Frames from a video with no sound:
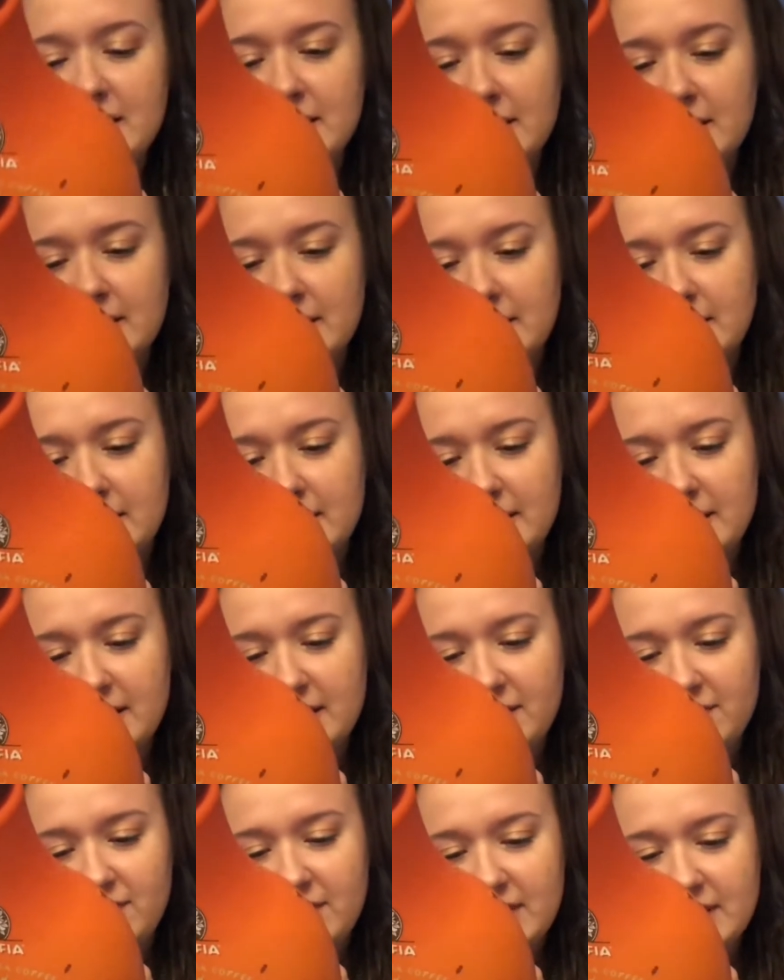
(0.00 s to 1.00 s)
Let's see
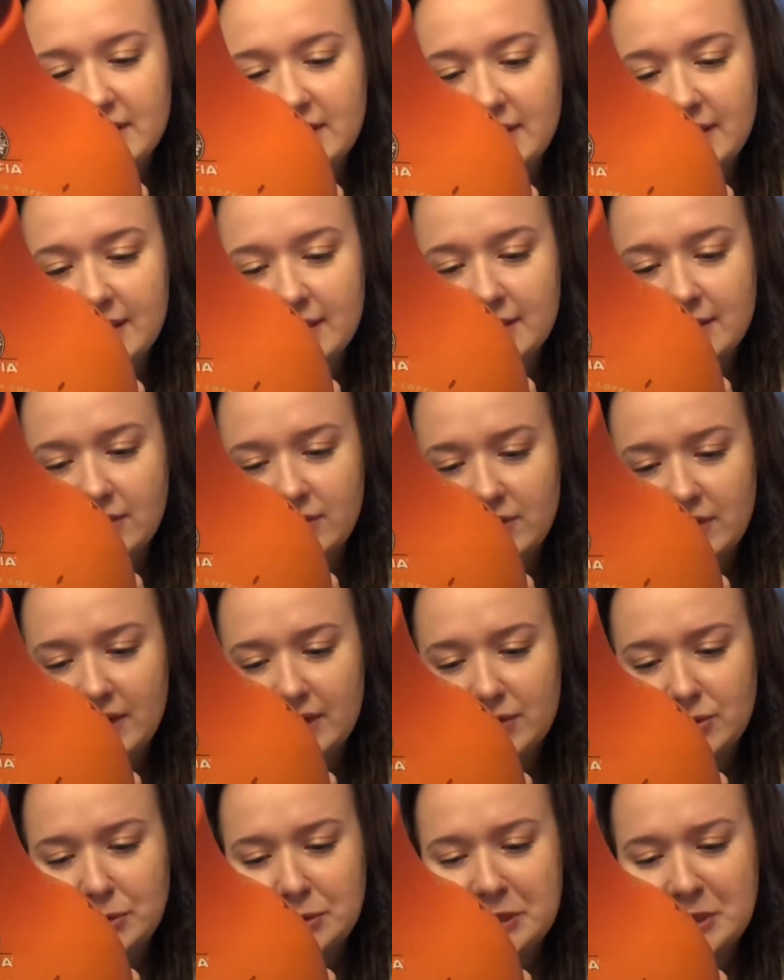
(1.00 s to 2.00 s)
if it says there's
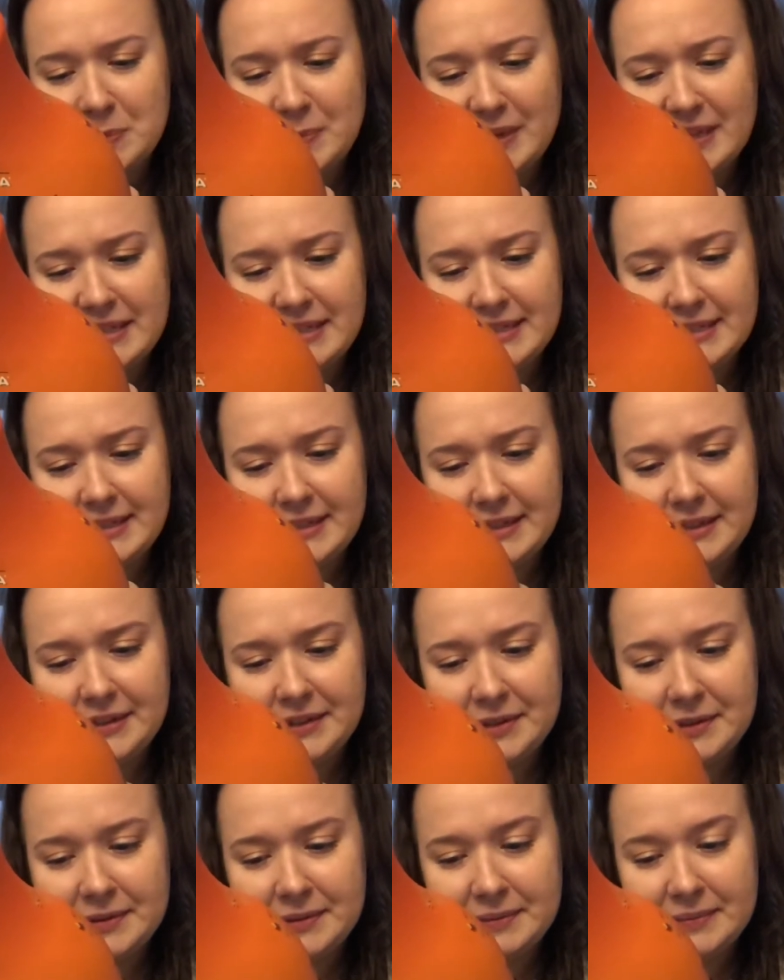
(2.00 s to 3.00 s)
actual spices in
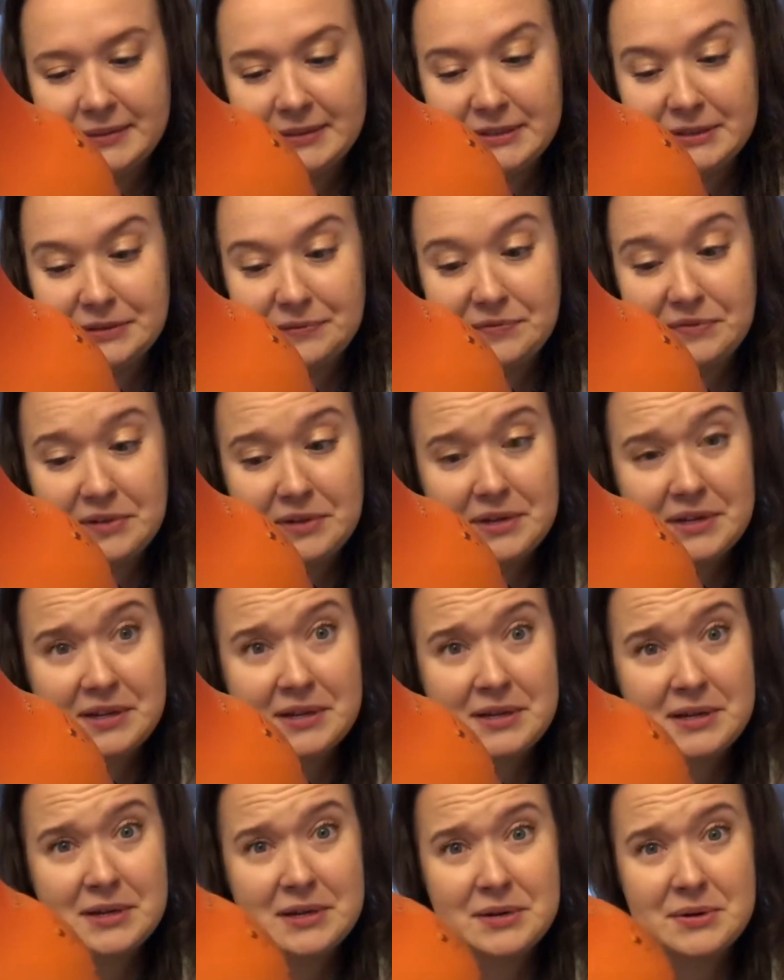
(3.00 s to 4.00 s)
here, because if
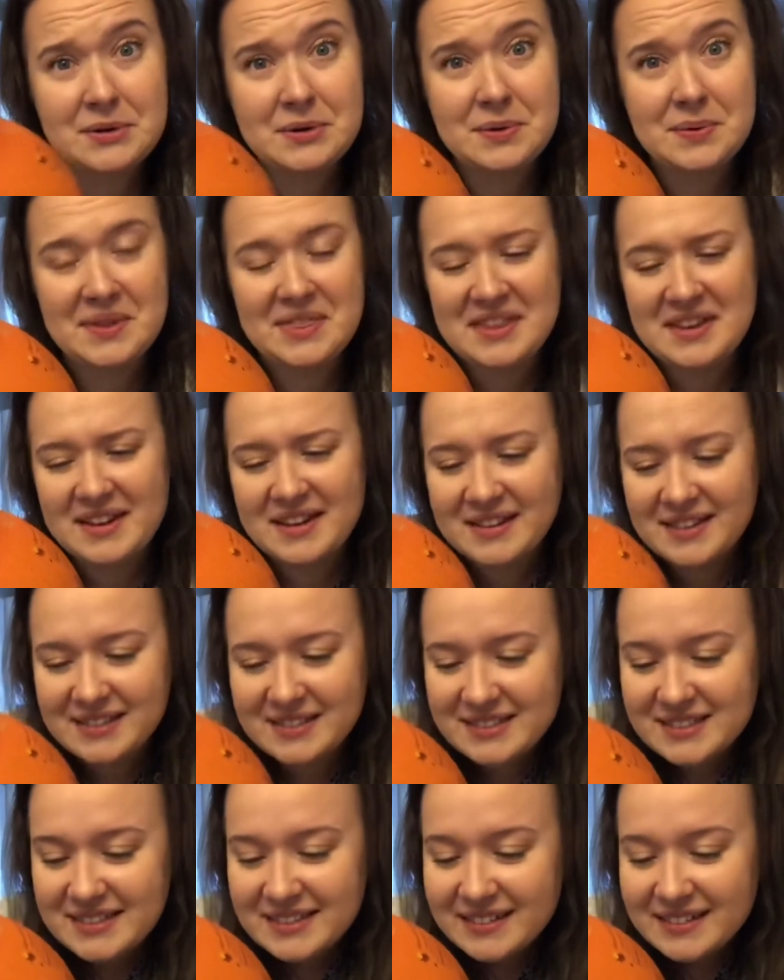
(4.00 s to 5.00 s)
not, I don't know what that is.